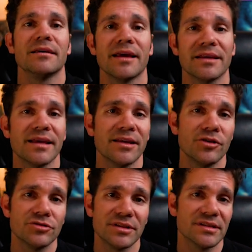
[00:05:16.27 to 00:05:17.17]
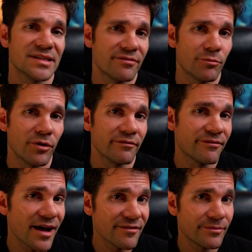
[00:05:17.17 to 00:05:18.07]
And again, using the
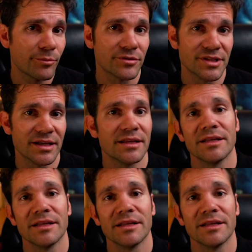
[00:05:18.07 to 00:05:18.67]
7.5%